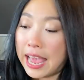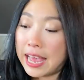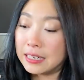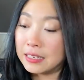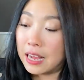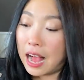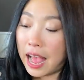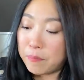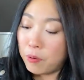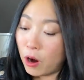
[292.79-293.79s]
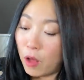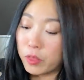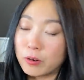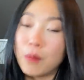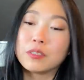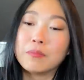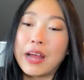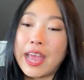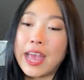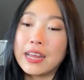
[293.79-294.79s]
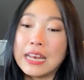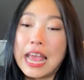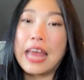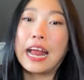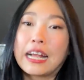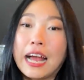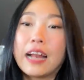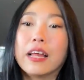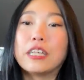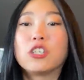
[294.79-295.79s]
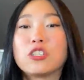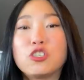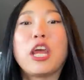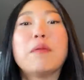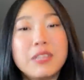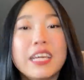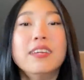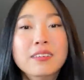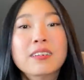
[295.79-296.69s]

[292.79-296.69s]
and I put all the crumbs in my hand and I kind of like just shaped it